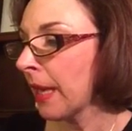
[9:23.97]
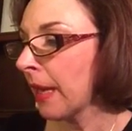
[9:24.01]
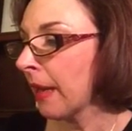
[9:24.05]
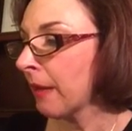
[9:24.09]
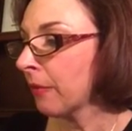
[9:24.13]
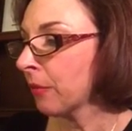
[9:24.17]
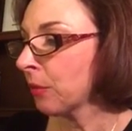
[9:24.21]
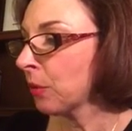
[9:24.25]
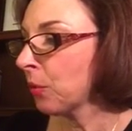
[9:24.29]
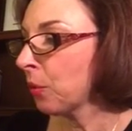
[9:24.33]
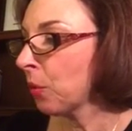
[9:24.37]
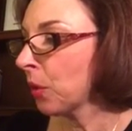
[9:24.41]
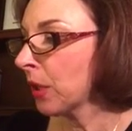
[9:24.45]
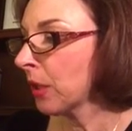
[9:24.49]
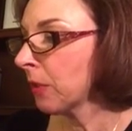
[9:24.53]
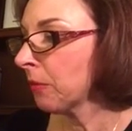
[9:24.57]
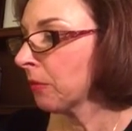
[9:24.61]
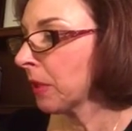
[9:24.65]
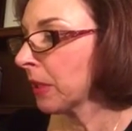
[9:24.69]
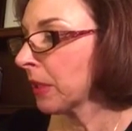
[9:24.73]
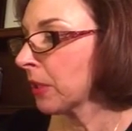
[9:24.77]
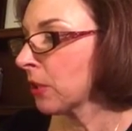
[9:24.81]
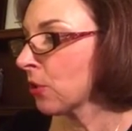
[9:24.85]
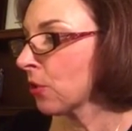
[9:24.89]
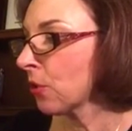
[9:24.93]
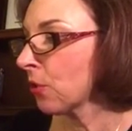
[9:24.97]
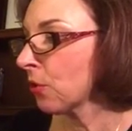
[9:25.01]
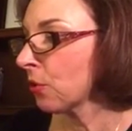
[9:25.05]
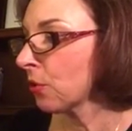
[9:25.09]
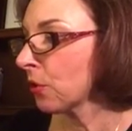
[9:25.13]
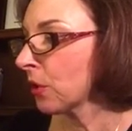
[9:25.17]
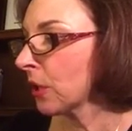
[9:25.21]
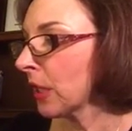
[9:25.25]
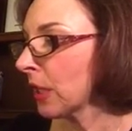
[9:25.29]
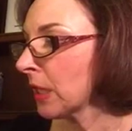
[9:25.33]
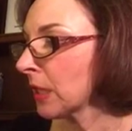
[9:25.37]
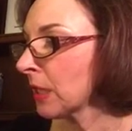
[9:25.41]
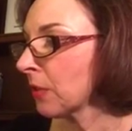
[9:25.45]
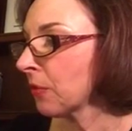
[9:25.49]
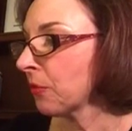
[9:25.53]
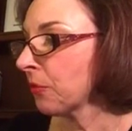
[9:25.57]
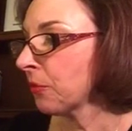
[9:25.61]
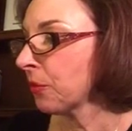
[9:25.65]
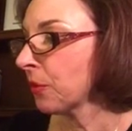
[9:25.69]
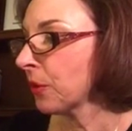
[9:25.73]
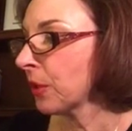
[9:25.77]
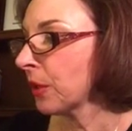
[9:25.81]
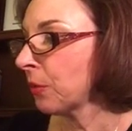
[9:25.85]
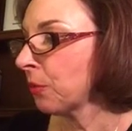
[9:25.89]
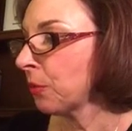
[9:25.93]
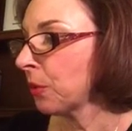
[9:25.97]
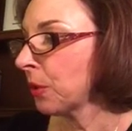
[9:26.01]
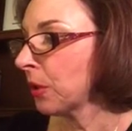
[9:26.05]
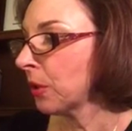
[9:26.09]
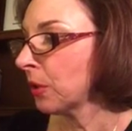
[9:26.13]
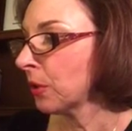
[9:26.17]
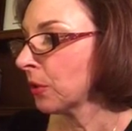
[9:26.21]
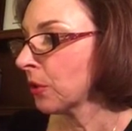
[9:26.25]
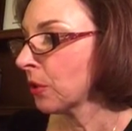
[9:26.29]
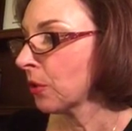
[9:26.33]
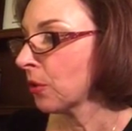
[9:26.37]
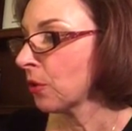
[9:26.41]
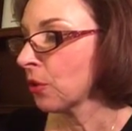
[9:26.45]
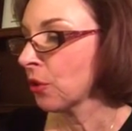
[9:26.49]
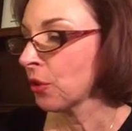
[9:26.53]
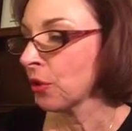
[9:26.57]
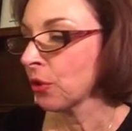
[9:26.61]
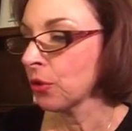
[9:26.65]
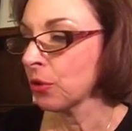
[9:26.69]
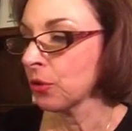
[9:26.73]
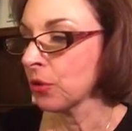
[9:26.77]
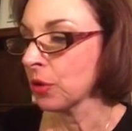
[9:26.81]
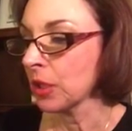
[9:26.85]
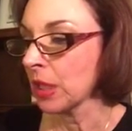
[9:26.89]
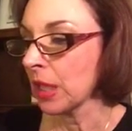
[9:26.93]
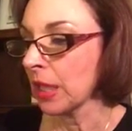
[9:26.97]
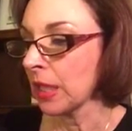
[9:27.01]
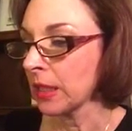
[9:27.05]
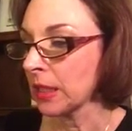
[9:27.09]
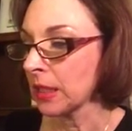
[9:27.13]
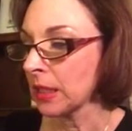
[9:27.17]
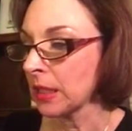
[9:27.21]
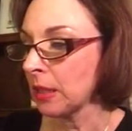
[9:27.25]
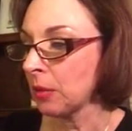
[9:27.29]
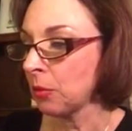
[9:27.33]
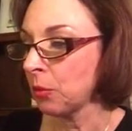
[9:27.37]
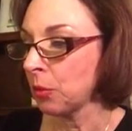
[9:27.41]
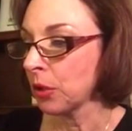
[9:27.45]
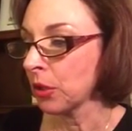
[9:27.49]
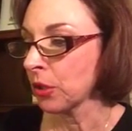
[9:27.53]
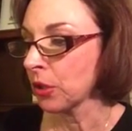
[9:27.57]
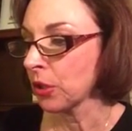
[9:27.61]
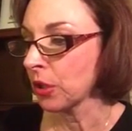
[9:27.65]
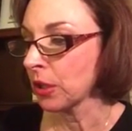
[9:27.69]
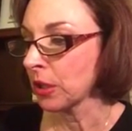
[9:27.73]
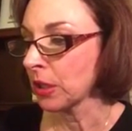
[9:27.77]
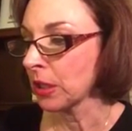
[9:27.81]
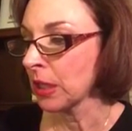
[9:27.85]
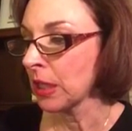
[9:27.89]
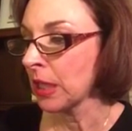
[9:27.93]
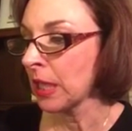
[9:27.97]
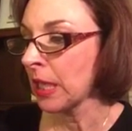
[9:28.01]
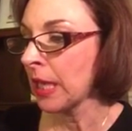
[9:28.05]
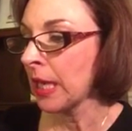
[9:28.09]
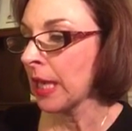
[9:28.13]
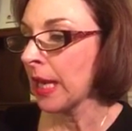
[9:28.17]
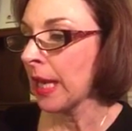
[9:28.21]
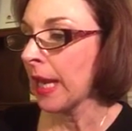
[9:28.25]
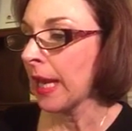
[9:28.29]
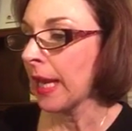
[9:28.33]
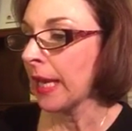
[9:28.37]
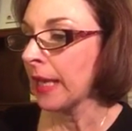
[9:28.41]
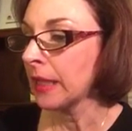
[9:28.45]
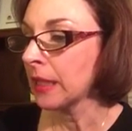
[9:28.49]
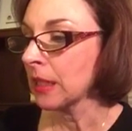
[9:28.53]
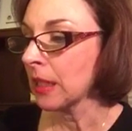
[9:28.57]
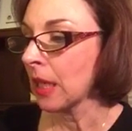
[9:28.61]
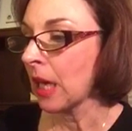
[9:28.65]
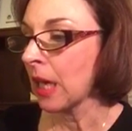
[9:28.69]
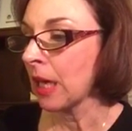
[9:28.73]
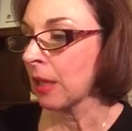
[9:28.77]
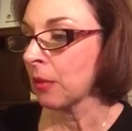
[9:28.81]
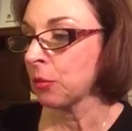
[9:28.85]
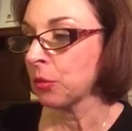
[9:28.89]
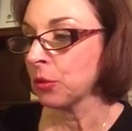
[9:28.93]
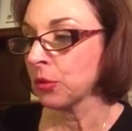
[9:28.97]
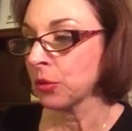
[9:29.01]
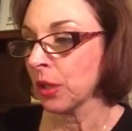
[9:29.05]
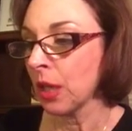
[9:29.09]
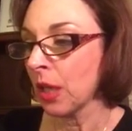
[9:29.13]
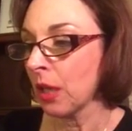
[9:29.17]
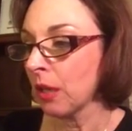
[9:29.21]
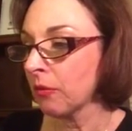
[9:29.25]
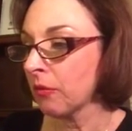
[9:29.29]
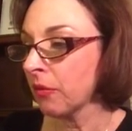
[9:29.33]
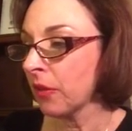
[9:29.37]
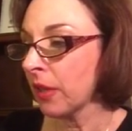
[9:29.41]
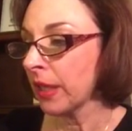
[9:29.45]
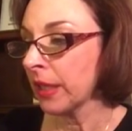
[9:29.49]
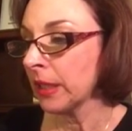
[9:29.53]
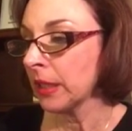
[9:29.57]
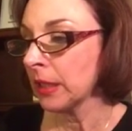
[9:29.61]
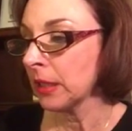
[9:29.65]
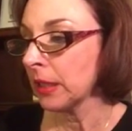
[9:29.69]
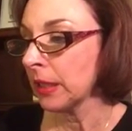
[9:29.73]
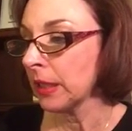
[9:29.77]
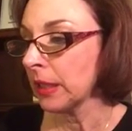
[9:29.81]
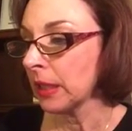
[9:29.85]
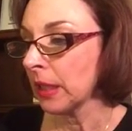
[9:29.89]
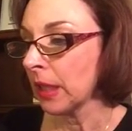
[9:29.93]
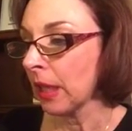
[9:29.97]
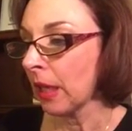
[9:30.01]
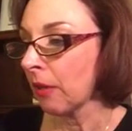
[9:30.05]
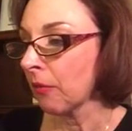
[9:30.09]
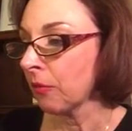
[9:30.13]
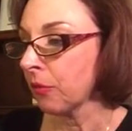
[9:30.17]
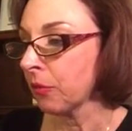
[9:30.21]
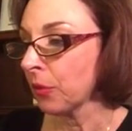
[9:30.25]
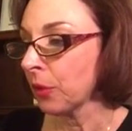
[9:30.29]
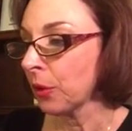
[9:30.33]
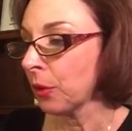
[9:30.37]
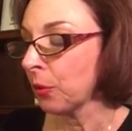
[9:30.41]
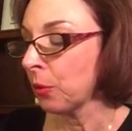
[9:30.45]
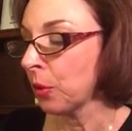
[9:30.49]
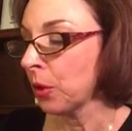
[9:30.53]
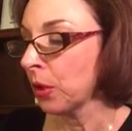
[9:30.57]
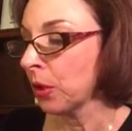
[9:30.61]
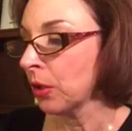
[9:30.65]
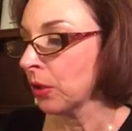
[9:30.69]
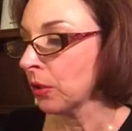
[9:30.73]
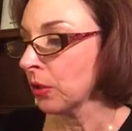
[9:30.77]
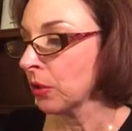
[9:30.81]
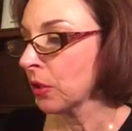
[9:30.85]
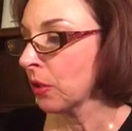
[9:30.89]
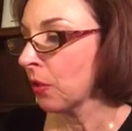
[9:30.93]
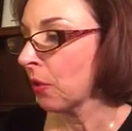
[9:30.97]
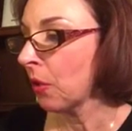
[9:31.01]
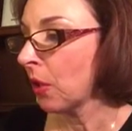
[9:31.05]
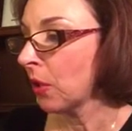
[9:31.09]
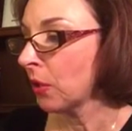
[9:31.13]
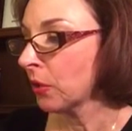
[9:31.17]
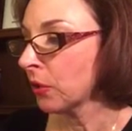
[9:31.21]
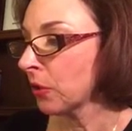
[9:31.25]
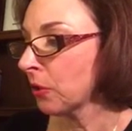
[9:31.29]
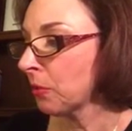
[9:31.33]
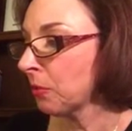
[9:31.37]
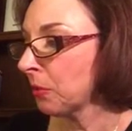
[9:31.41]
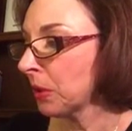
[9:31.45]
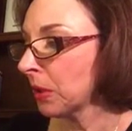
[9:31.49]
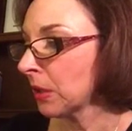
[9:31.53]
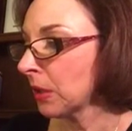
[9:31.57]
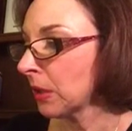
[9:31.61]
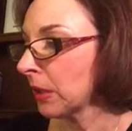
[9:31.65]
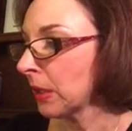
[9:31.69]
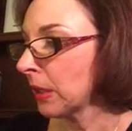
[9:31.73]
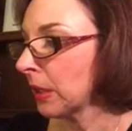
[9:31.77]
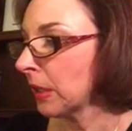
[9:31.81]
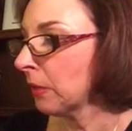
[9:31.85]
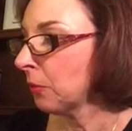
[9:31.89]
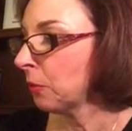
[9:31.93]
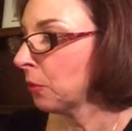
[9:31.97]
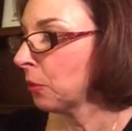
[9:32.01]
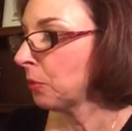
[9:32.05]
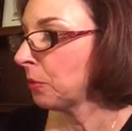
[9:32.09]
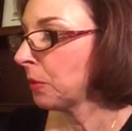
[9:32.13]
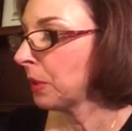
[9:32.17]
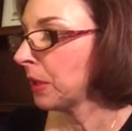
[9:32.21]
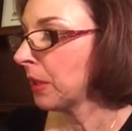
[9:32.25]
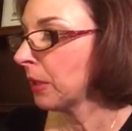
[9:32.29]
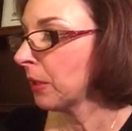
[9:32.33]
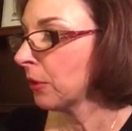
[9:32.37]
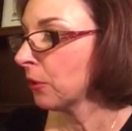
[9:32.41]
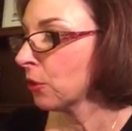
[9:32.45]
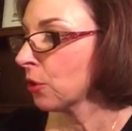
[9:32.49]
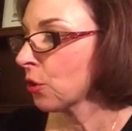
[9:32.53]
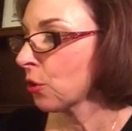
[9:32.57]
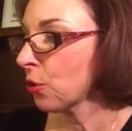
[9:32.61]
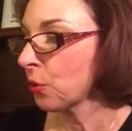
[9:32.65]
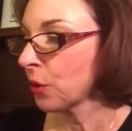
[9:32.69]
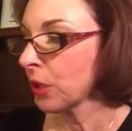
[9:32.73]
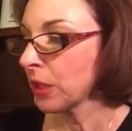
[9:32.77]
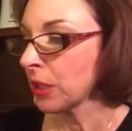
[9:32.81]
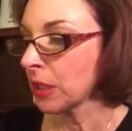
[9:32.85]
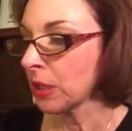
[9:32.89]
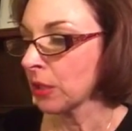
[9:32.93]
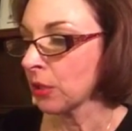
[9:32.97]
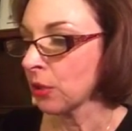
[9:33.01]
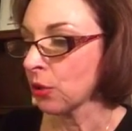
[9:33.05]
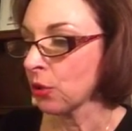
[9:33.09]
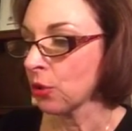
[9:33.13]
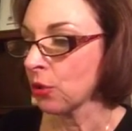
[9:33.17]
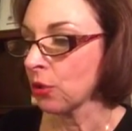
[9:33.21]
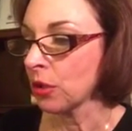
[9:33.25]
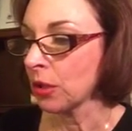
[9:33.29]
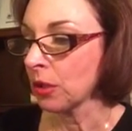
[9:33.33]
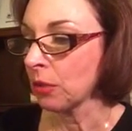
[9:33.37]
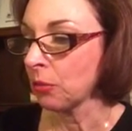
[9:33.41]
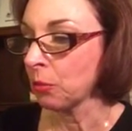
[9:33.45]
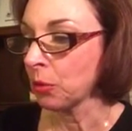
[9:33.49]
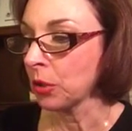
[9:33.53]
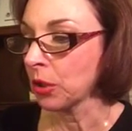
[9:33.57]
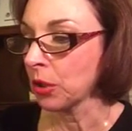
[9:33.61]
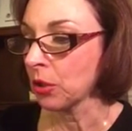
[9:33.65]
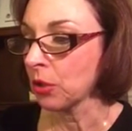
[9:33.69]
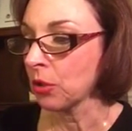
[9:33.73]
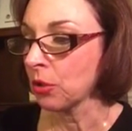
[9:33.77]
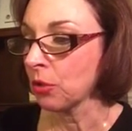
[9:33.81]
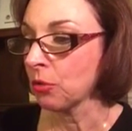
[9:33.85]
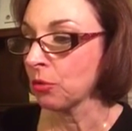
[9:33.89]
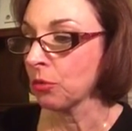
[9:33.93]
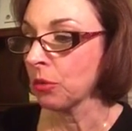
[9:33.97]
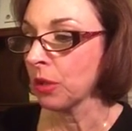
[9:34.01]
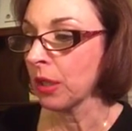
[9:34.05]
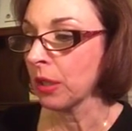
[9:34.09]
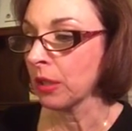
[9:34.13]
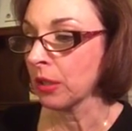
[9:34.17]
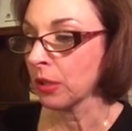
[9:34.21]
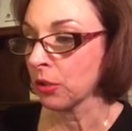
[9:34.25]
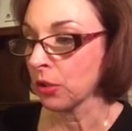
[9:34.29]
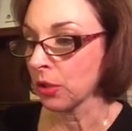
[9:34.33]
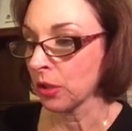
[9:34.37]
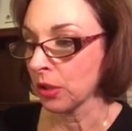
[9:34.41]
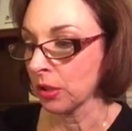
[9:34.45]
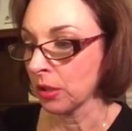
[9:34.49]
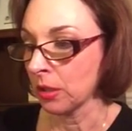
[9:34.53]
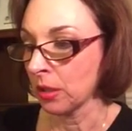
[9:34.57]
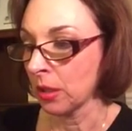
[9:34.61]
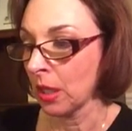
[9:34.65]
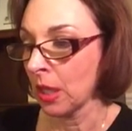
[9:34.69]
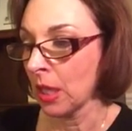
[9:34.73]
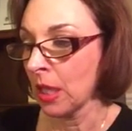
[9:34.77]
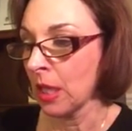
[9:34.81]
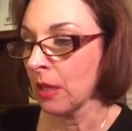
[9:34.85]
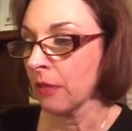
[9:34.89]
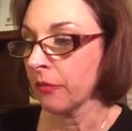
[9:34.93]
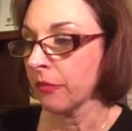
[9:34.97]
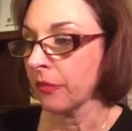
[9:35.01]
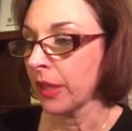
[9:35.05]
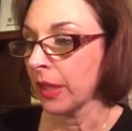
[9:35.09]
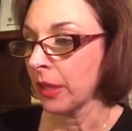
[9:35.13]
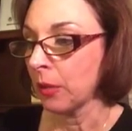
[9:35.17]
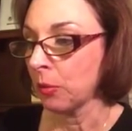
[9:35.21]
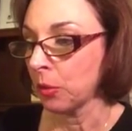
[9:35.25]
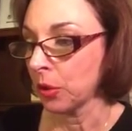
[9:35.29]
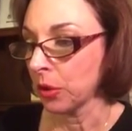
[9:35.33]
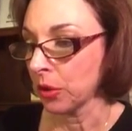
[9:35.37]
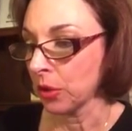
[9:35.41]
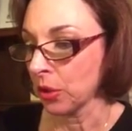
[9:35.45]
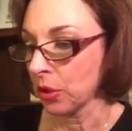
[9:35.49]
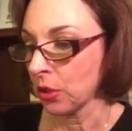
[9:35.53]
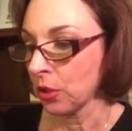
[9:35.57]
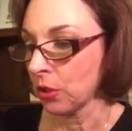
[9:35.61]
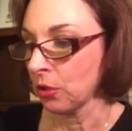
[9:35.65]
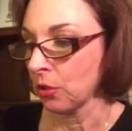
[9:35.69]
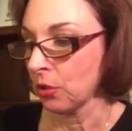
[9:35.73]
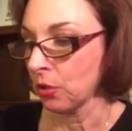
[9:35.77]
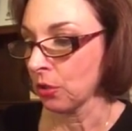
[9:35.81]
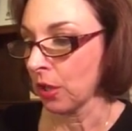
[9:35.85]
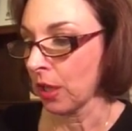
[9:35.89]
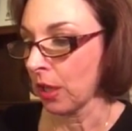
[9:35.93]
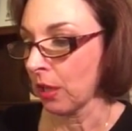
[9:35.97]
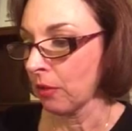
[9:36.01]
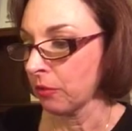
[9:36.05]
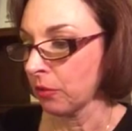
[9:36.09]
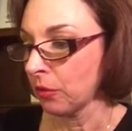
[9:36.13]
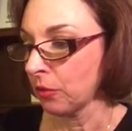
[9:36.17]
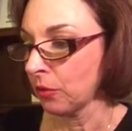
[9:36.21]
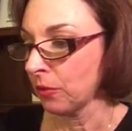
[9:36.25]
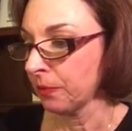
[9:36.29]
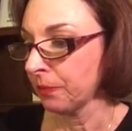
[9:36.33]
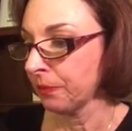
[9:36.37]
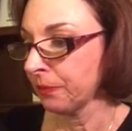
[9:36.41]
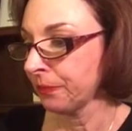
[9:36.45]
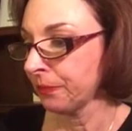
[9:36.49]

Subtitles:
Every one of my children has a free will to choose as he wishes, and I will not violate that free will. So ultimately, it will be their choice in choosing which direction they wish to travel.